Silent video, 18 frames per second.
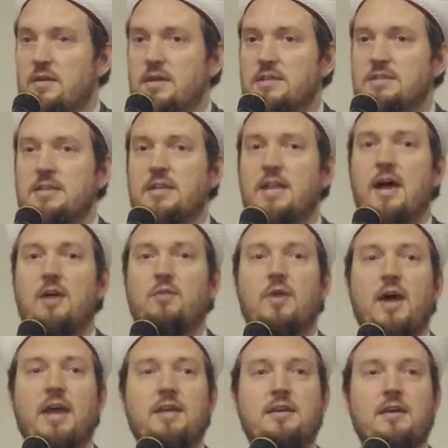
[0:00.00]
Isn't that
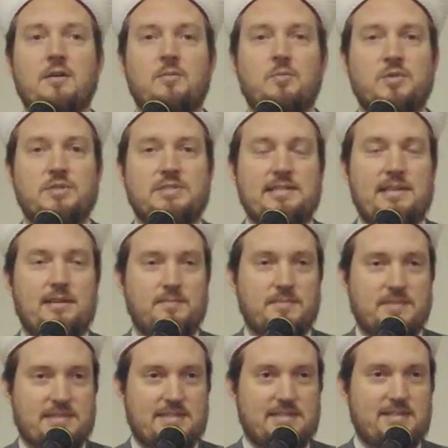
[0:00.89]
right, young
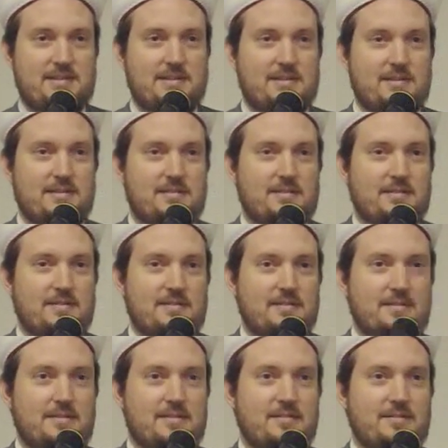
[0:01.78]
Muslims?
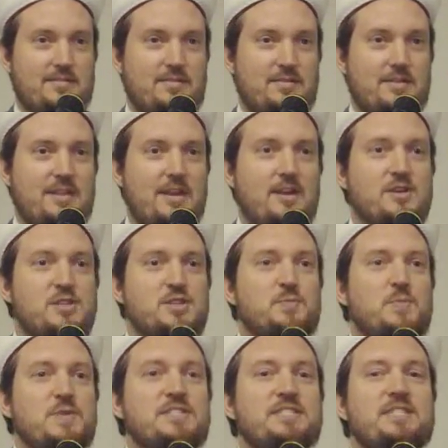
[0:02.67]
There are
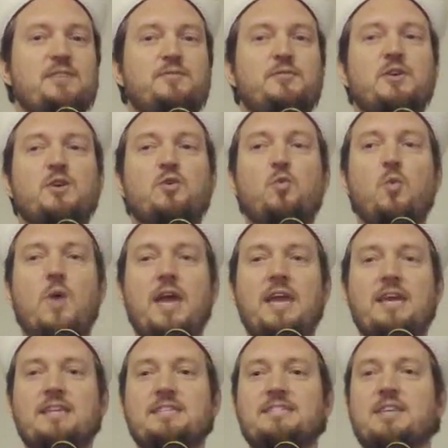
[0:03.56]
specific
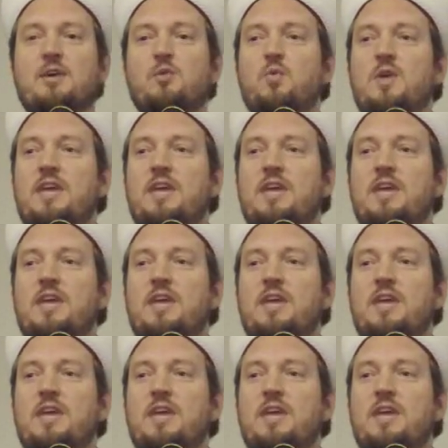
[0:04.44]
ways that